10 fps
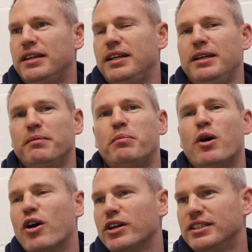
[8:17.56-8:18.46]
Uh,
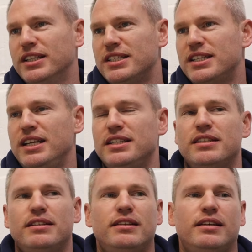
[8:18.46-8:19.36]
part in a
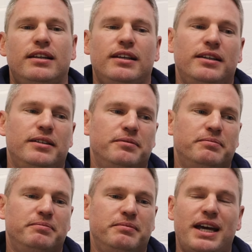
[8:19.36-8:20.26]
season,
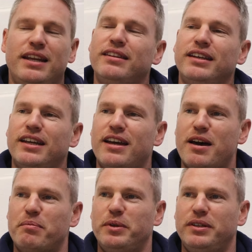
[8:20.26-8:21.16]
um, anything can
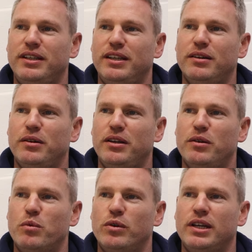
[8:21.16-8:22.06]
happen in a in
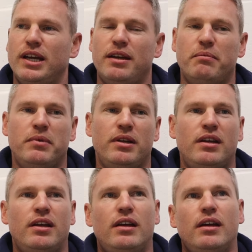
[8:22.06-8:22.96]
a one game
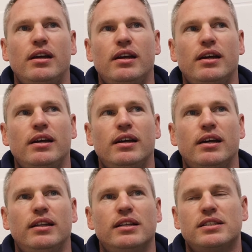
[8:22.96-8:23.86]
uh,
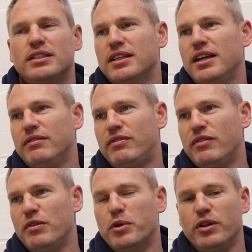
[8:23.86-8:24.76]
and that's exciting for
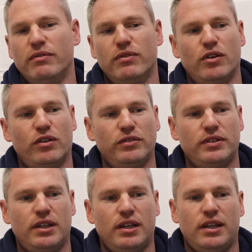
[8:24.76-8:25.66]
everybody
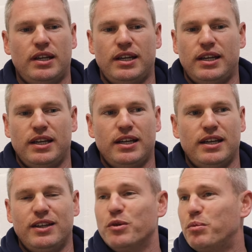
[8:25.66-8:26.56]
involved.
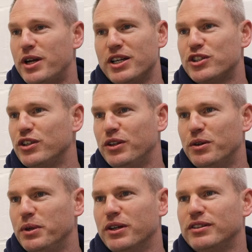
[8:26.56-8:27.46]
Yeah, no pressure. You
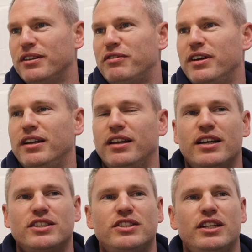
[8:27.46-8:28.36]
know, we got to the final
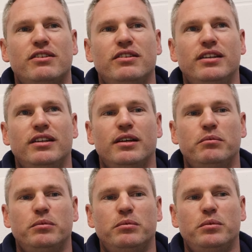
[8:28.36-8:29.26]
last year, and,
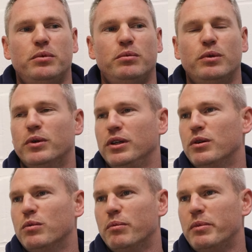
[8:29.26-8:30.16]
and we'll want
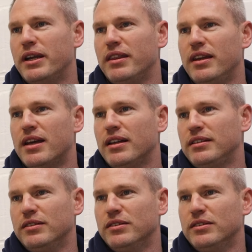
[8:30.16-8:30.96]
to go on better than that.